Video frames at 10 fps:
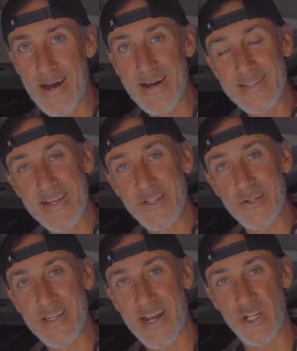sensor
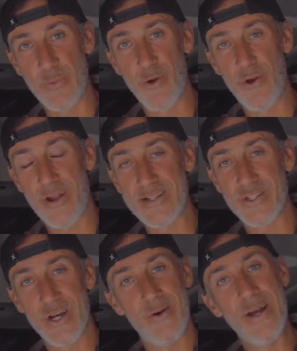is actually broken.
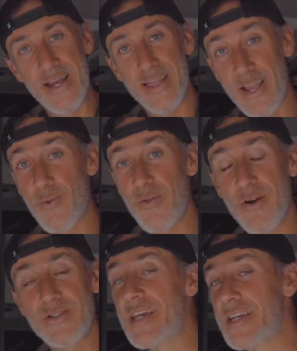So like with
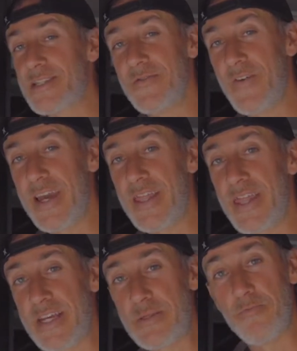most things in the van,
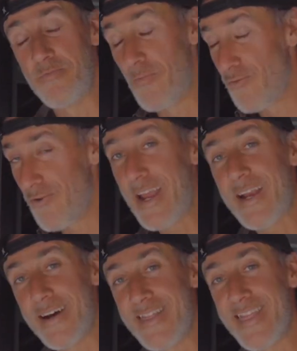things
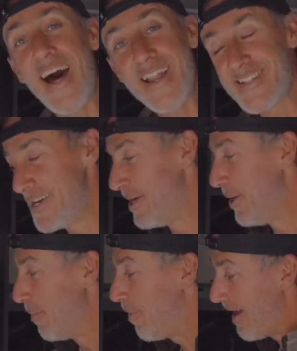break a lot.
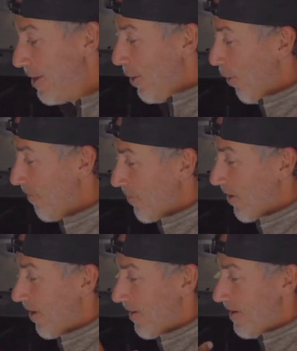But
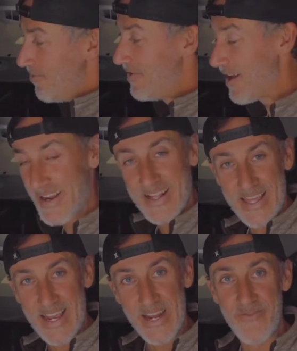overall, very
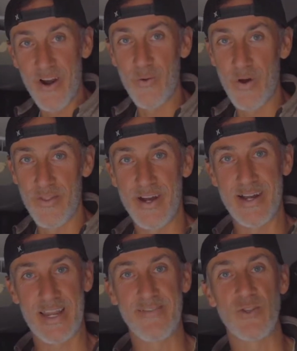clean, very well
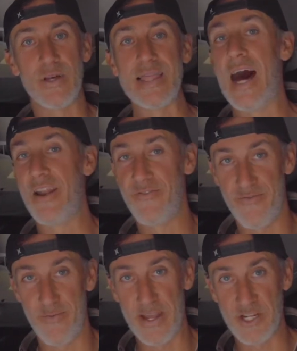done. It gives you a lot of
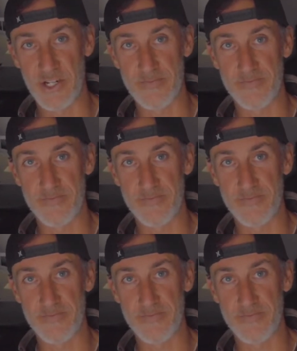information.